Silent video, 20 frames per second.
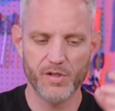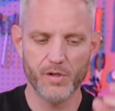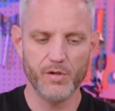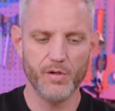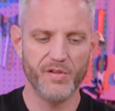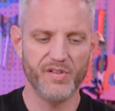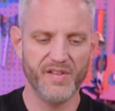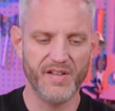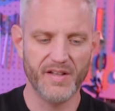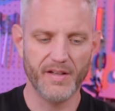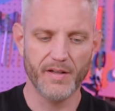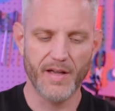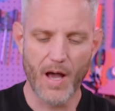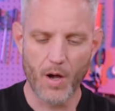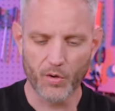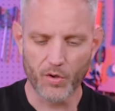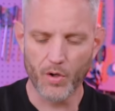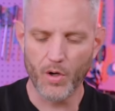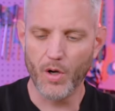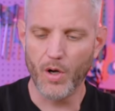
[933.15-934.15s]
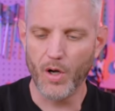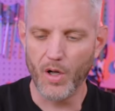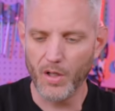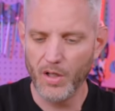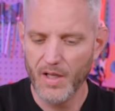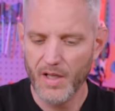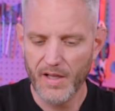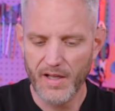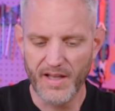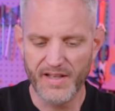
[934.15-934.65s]
you're using alcohol
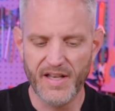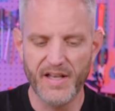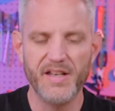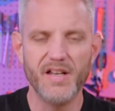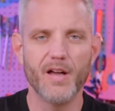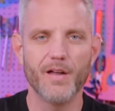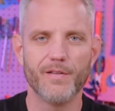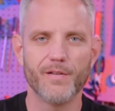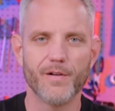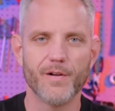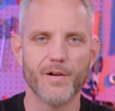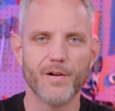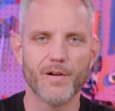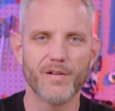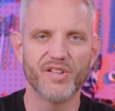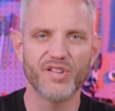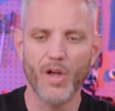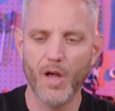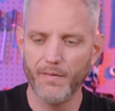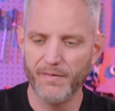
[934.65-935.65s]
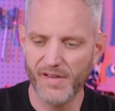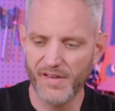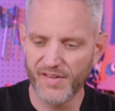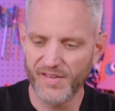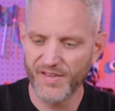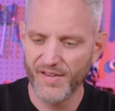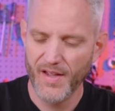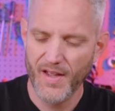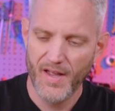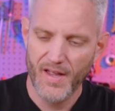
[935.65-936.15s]
and any other
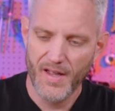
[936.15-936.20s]
solvents.